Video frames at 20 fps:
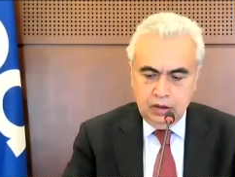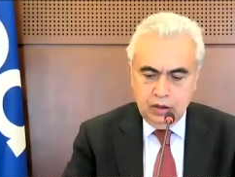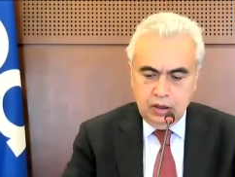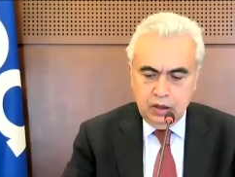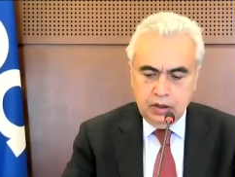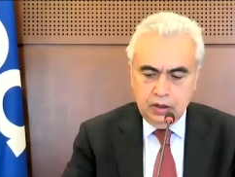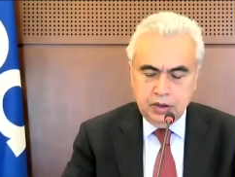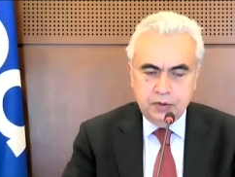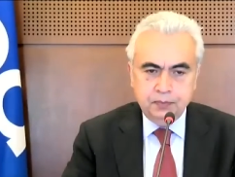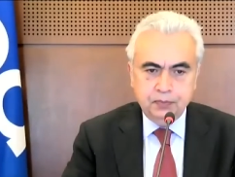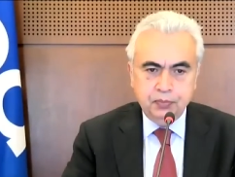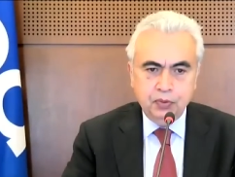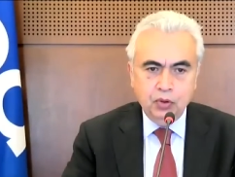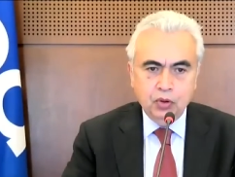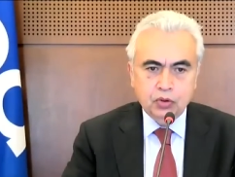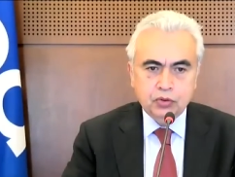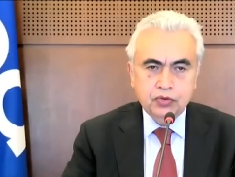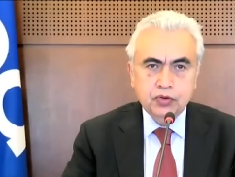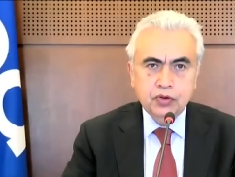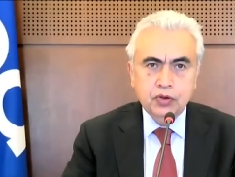
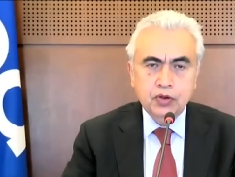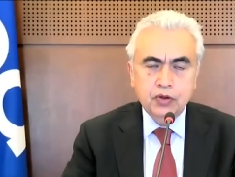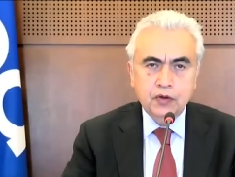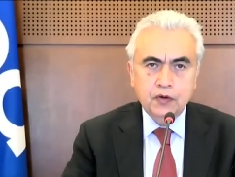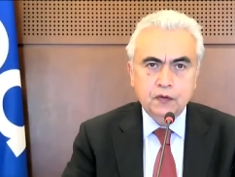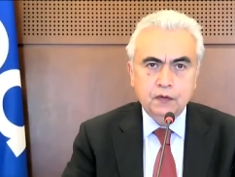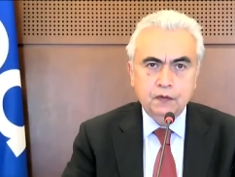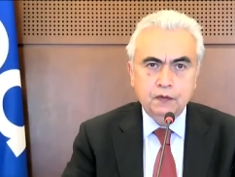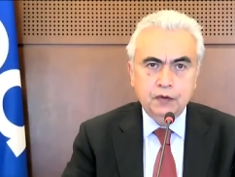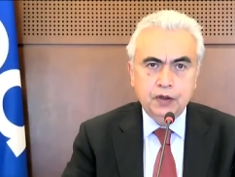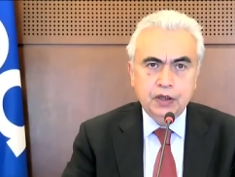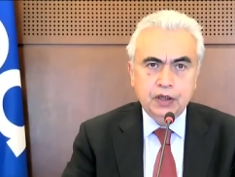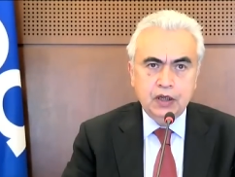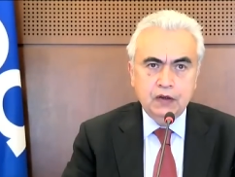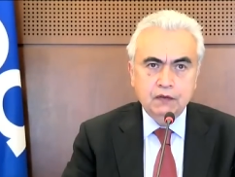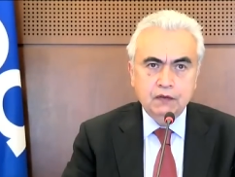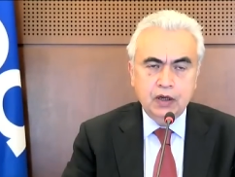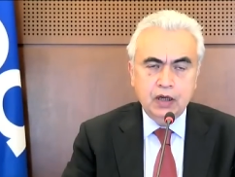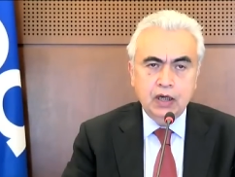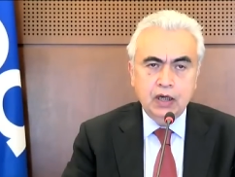report, we have
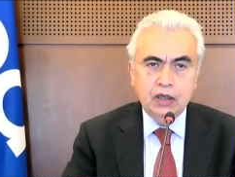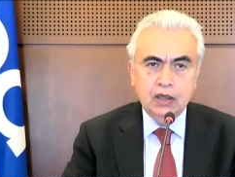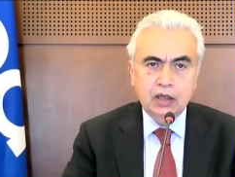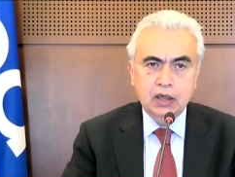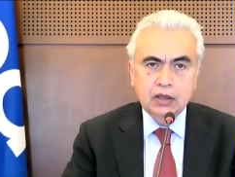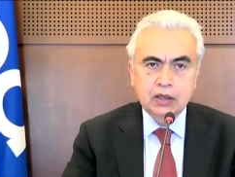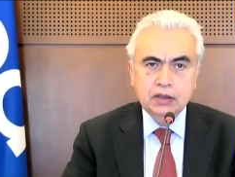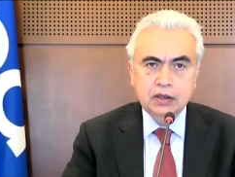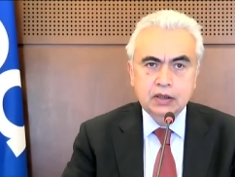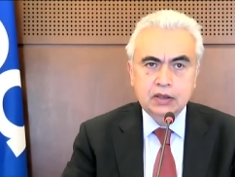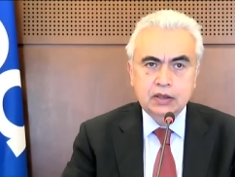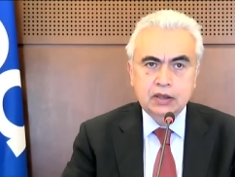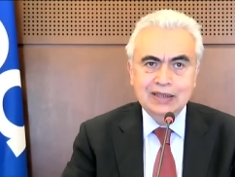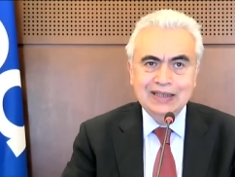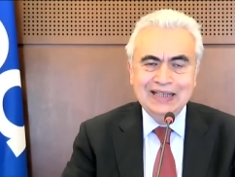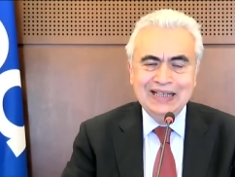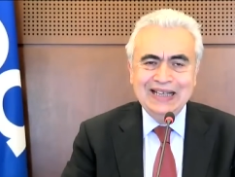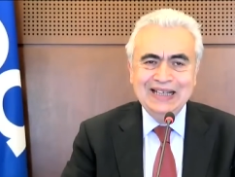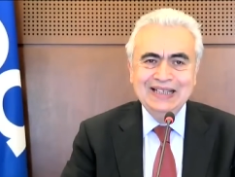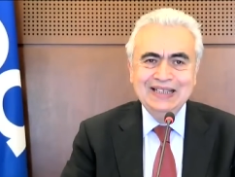highlighted that
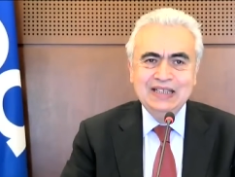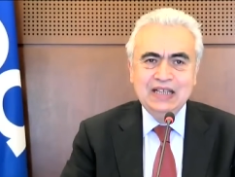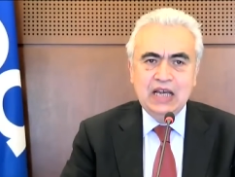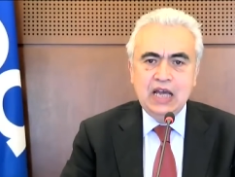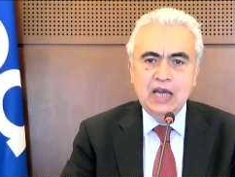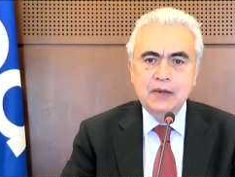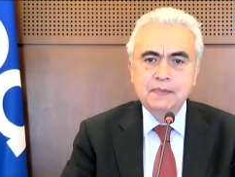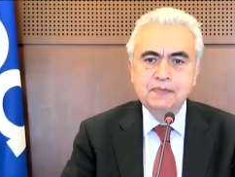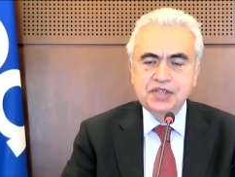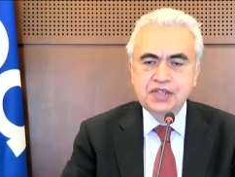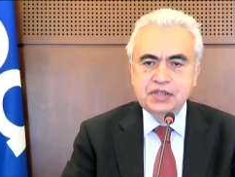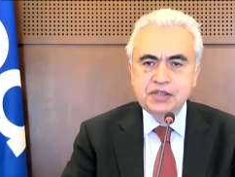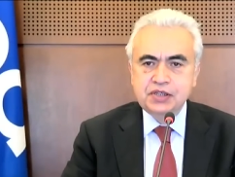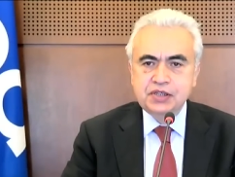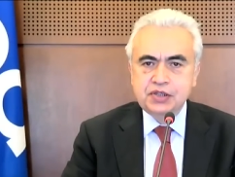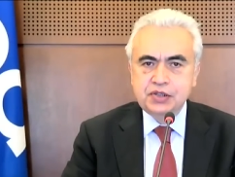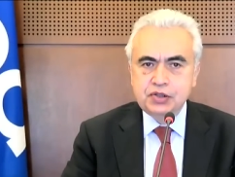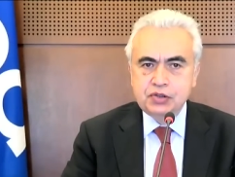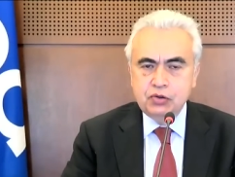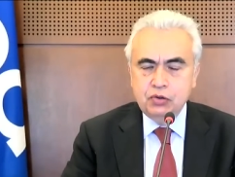in the
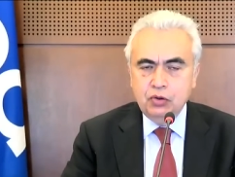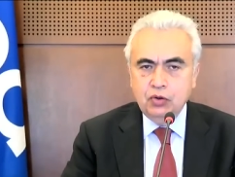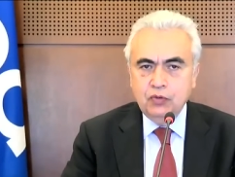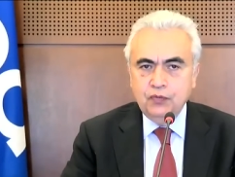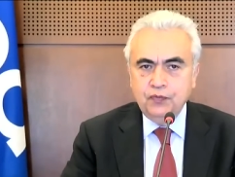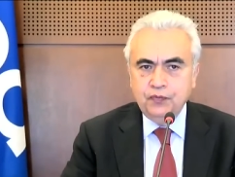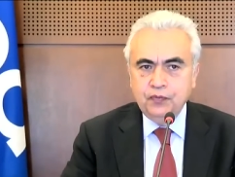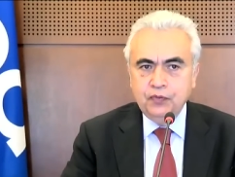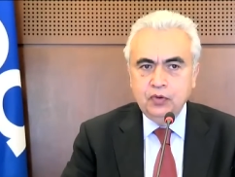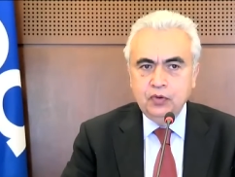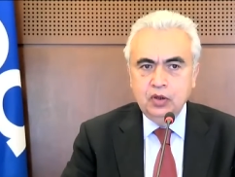absence of